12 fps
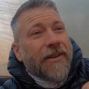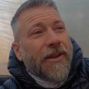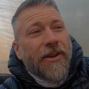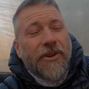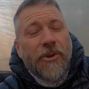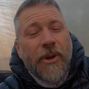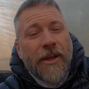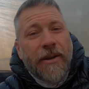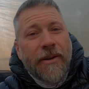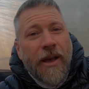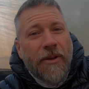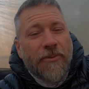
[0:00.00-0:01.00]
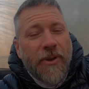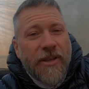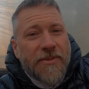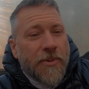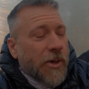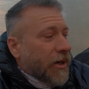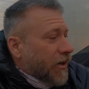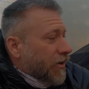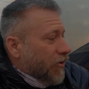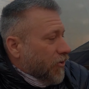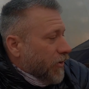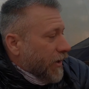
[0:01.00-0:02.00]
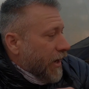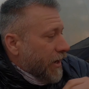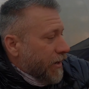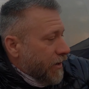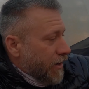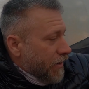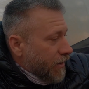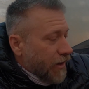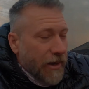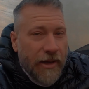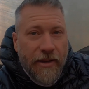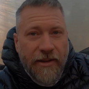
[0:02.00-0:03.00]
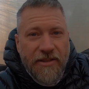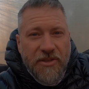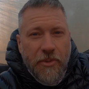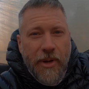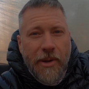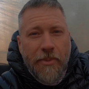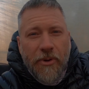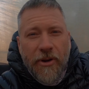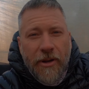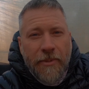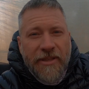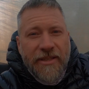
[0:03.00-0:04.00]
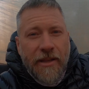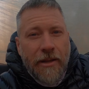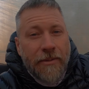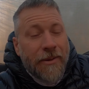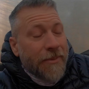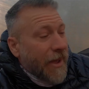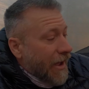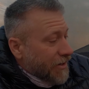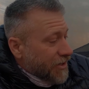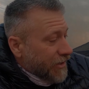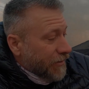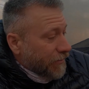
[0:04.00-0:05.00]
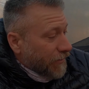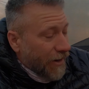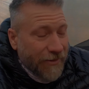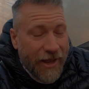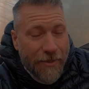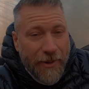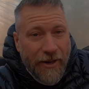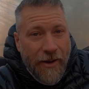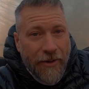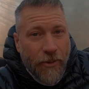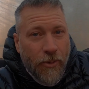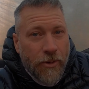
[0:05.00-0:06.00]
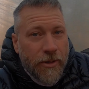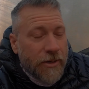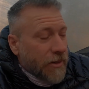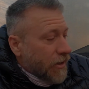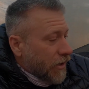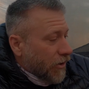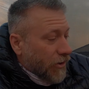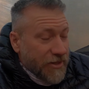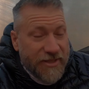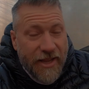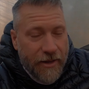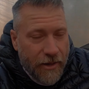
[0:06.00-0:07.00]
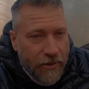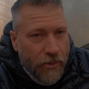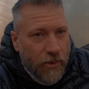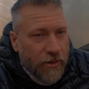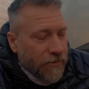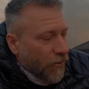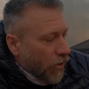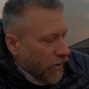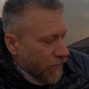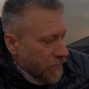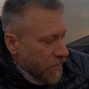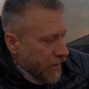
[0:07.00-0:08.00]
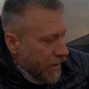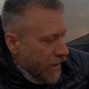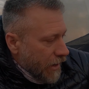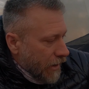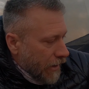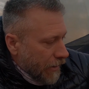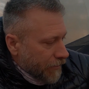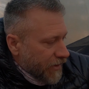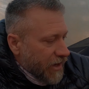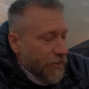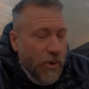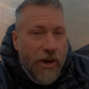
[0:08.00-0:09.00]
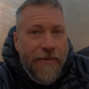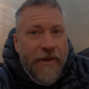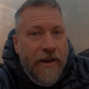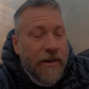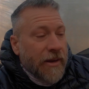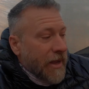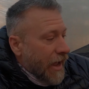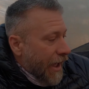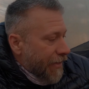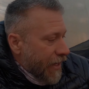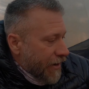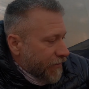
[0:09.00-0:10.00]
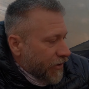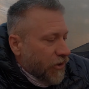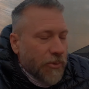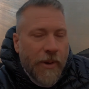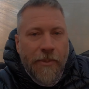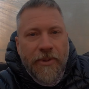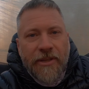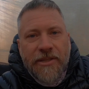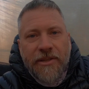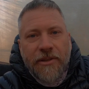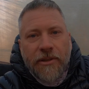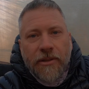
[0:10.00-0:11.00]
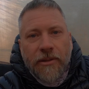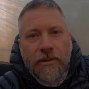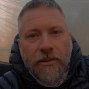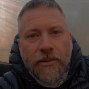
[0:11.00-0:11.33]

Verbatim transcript: a dude on, on Facebook created. Uh, he's 3D printing them and selling them. Actually, I've got a pair on order or a set on order, four of them um, that you put on there. And then if you do bump into your